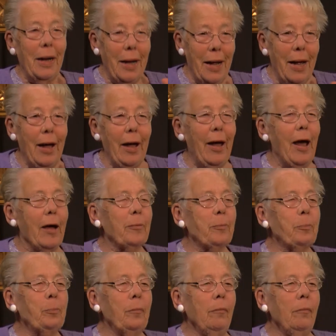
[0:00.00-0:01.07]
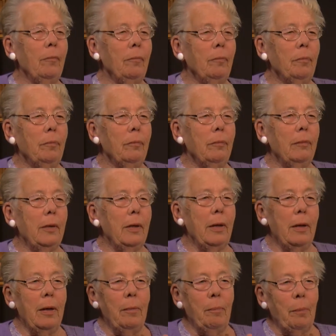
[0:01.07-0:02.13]
aha.
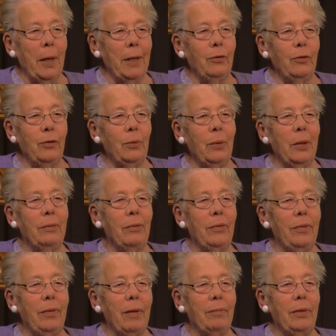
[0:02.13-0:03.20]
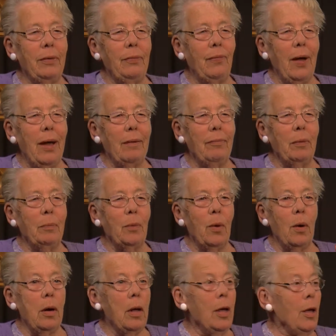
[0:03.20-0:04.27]
And by 275, I'm
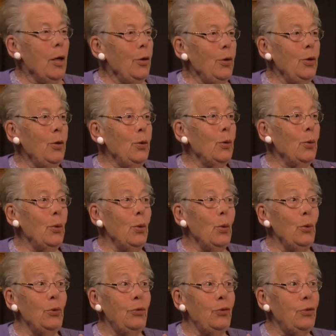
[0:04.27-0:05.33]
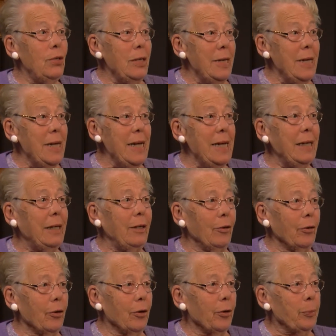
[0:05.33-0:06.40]
going, you sneaker.